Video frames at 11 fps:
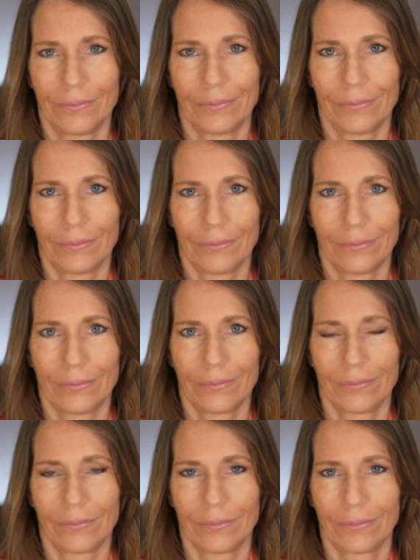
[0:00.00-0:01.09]

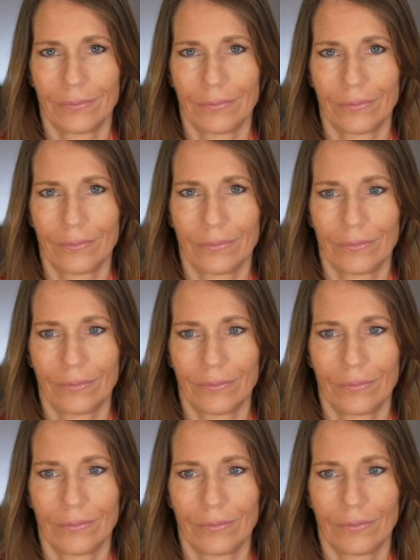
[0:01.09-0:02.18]

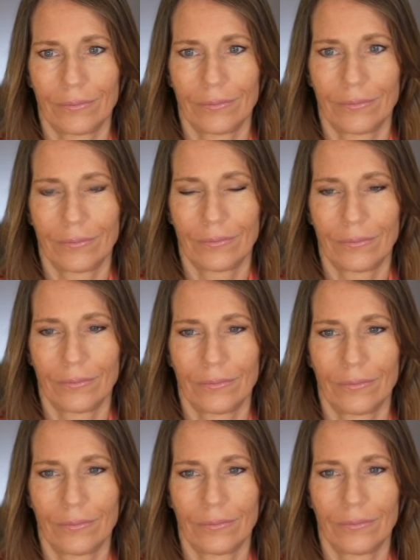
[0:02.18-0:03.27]

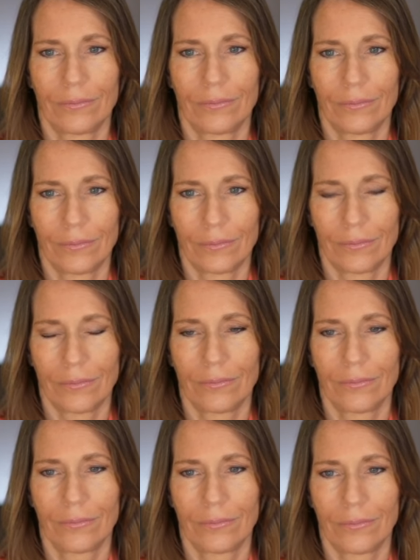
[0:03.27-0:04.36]

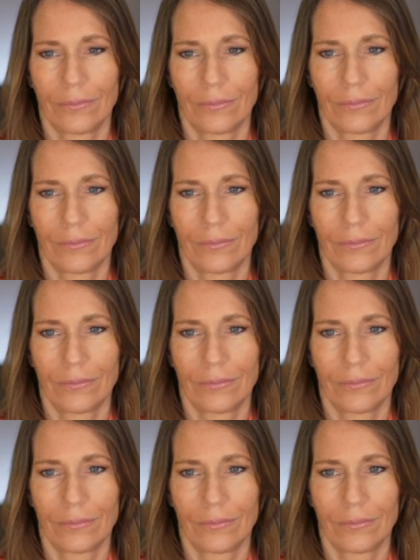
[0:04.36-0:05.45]

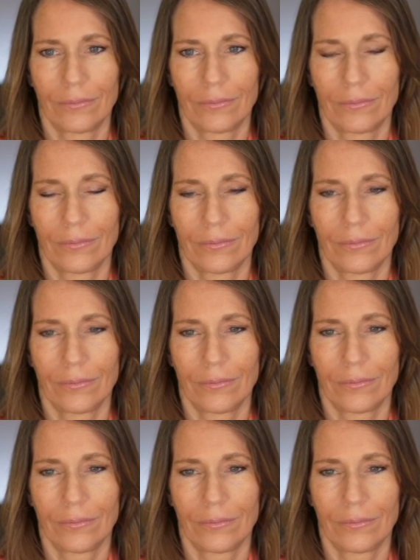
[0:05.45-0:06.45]
(not speaking)